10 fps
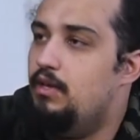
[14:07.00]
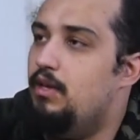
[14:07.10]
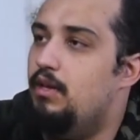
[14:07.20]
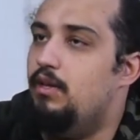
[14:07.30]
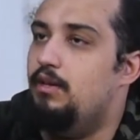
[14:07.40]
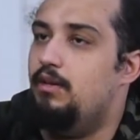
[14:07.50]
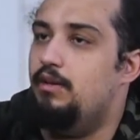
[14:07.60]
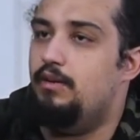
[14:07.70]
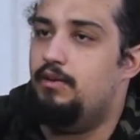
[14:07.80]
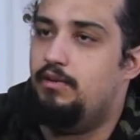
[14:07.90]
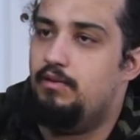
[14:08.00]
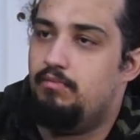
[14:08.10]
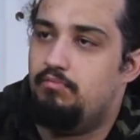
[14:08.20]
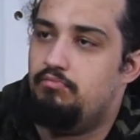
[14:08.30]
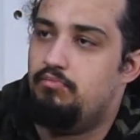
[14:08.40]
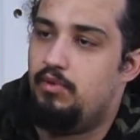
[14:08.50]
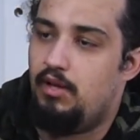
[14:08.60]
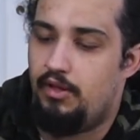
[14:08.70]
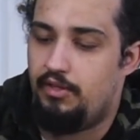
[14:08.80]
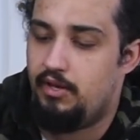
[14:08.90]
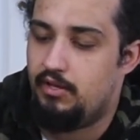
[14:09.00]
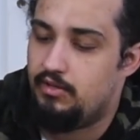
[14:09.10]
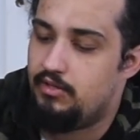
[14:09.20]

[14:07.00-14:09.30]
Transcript: and I think